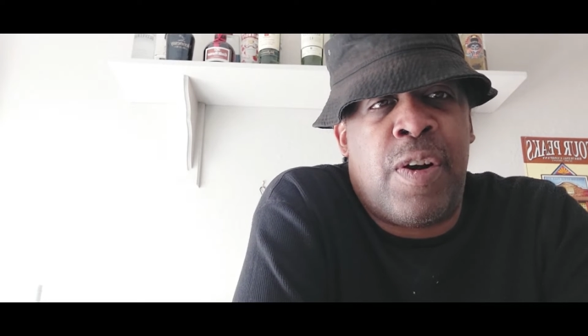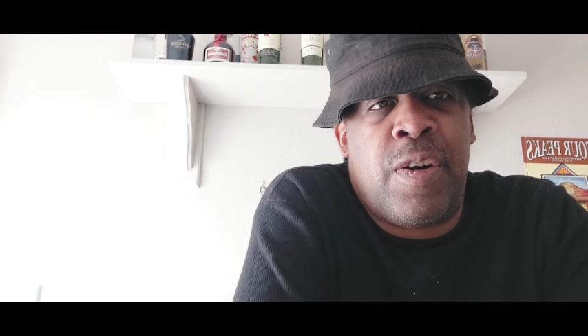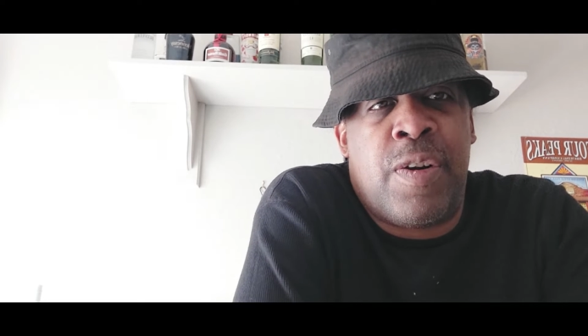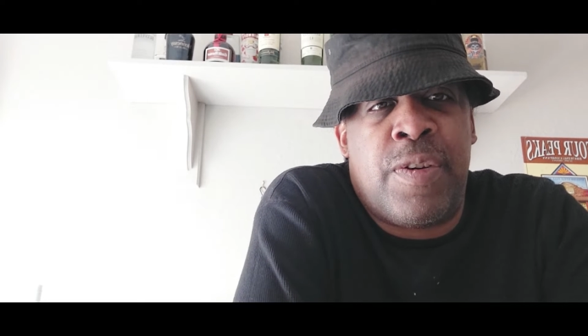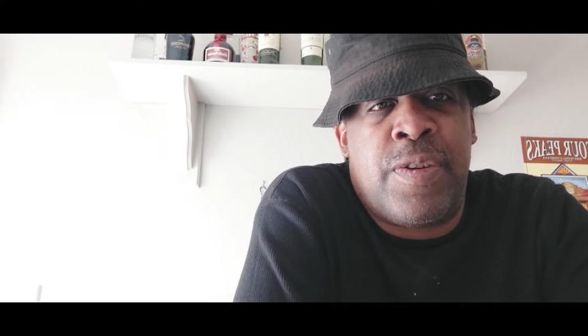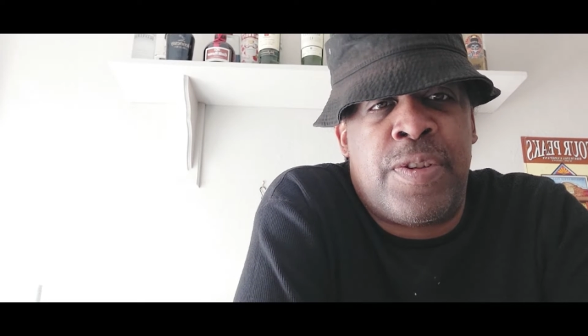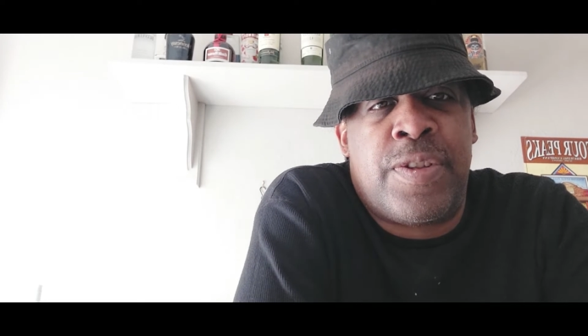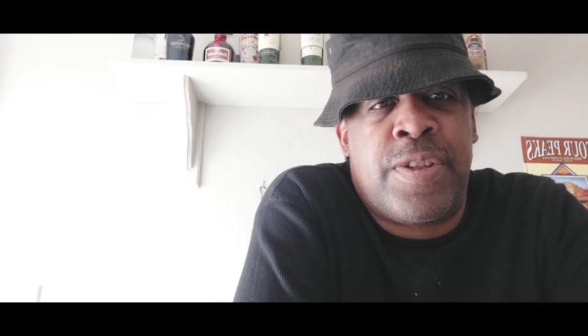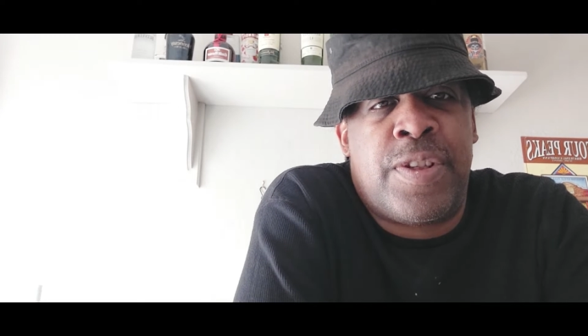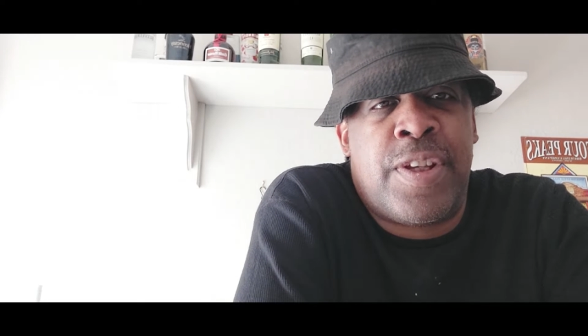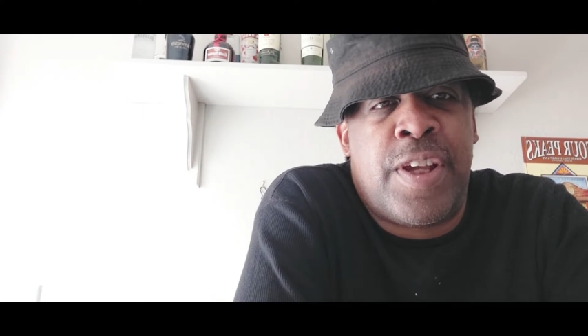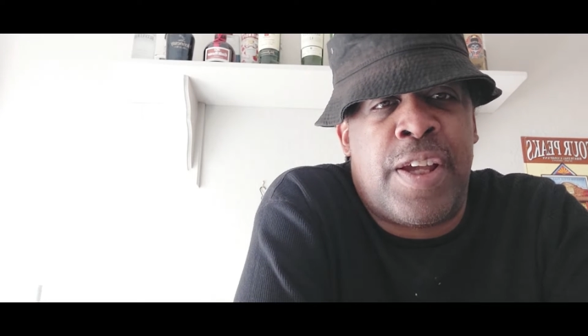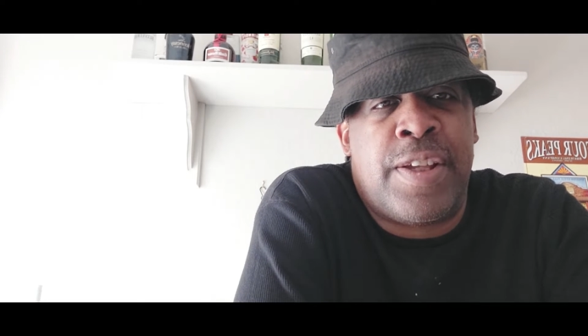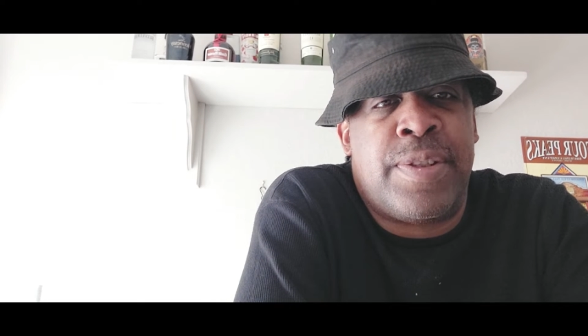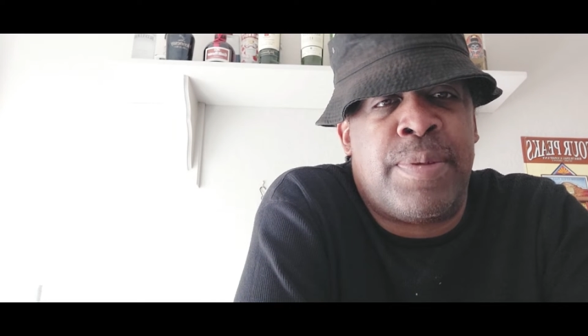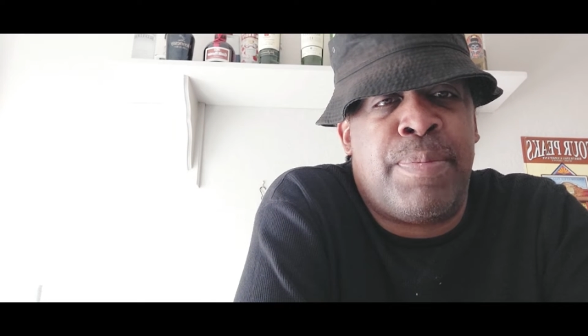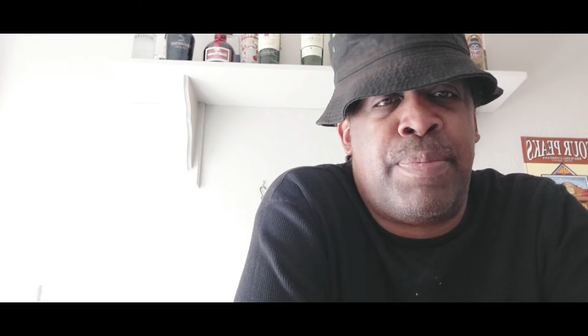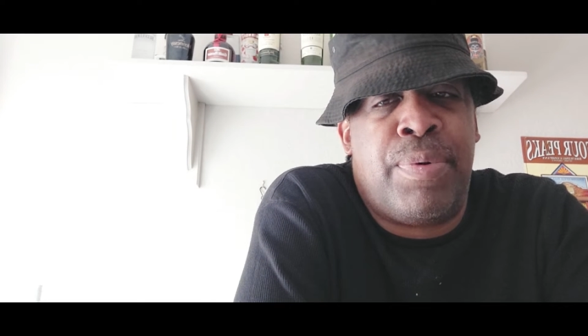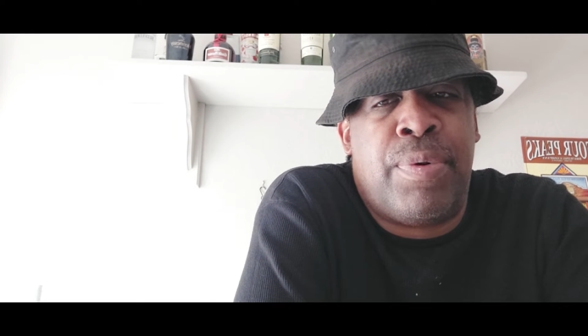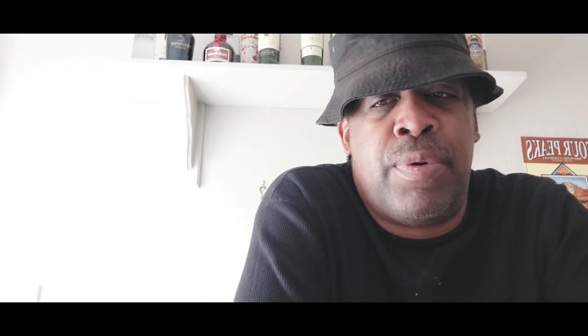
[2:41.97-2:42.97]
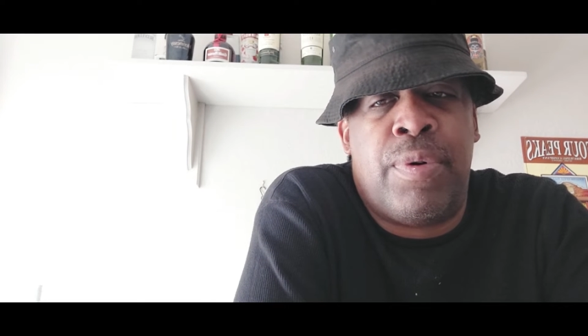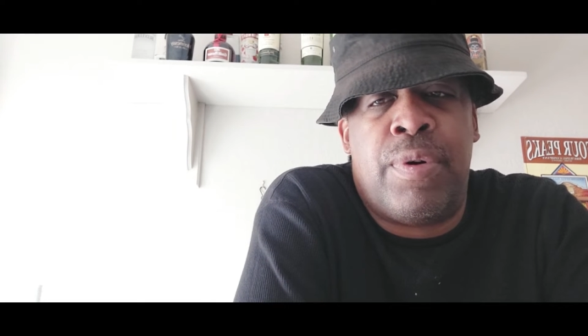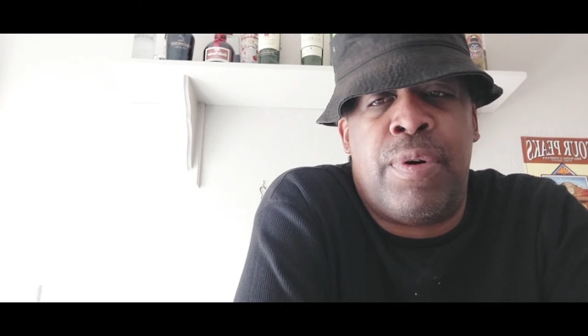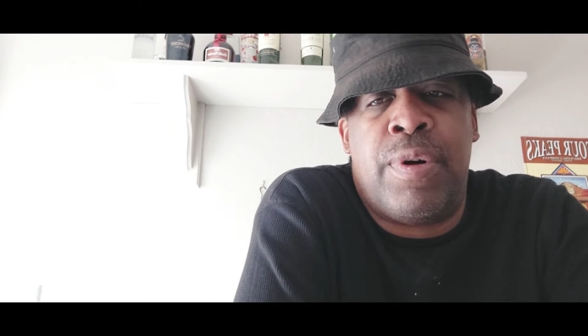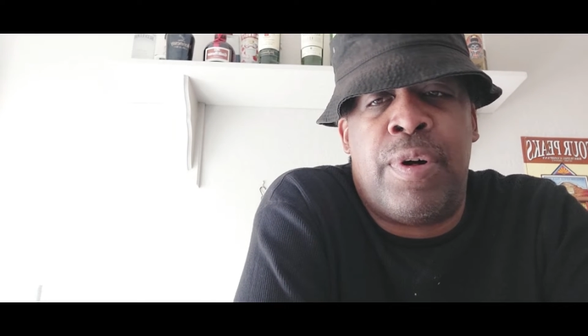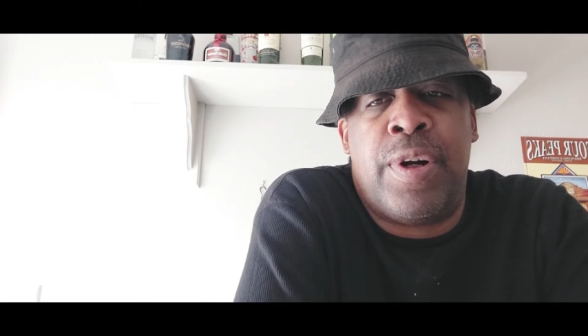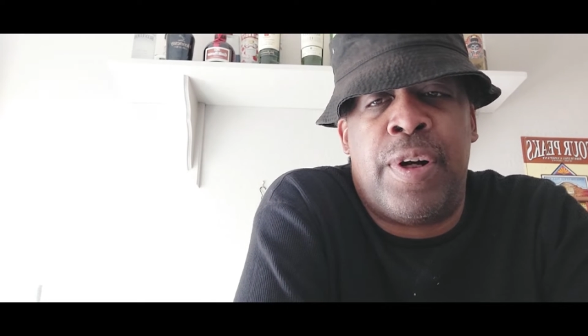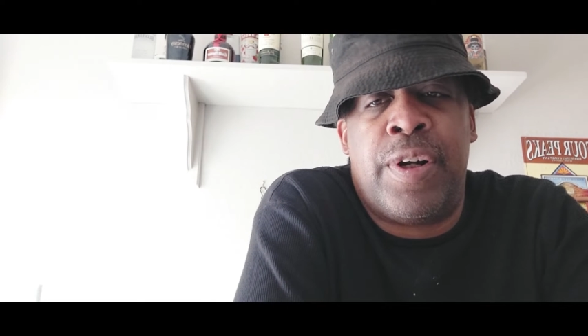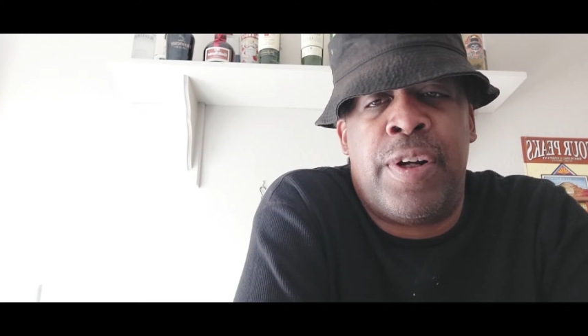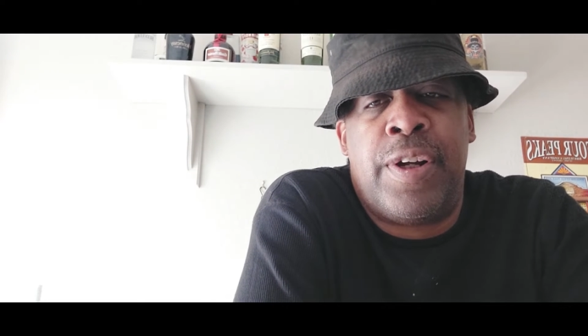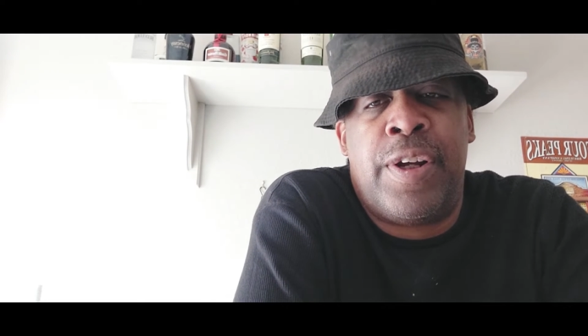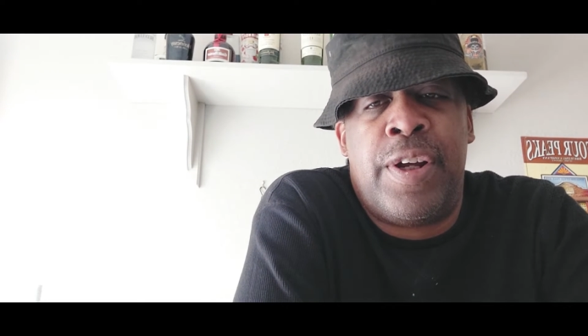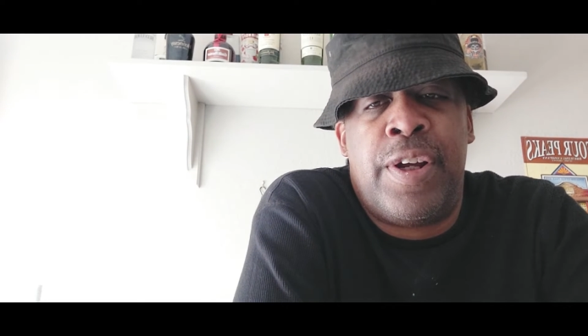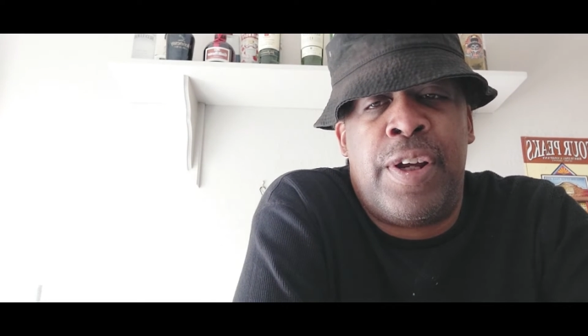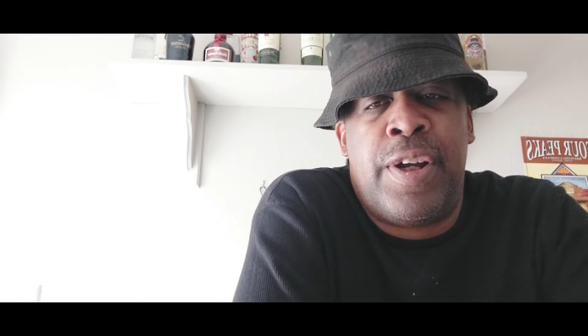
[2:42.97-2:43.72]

Hurts has a poor